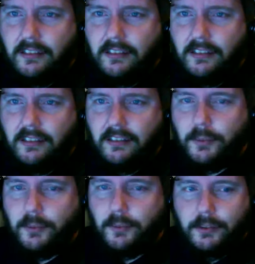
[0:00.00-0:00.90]
won't be able to just
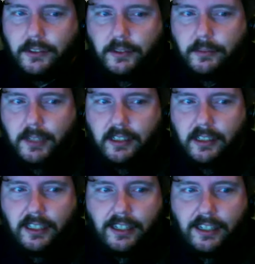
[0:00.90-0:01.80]
walk into a supermarket
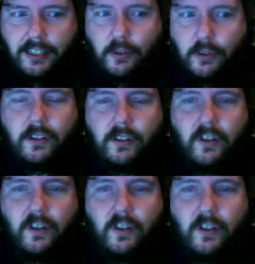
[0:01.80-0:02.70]
and get, or your
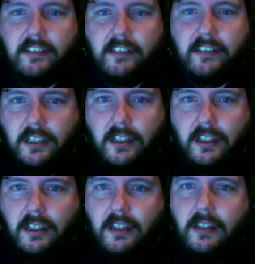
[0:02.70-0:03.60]
average
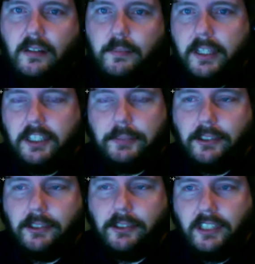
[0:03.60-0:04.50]
beer
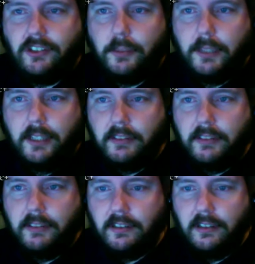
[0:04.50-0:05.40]
specialty shop even,
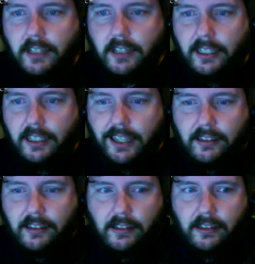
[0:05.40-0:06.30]
and get.
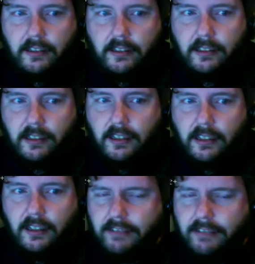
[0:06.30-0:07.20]

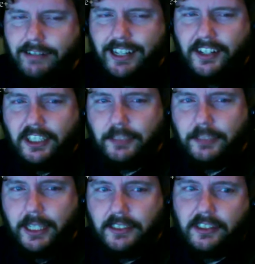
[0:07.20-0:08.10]
They're really nice beers,
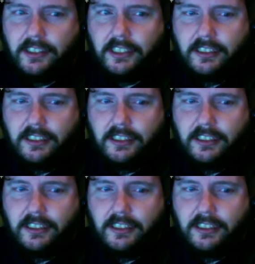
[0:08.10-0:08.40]
so just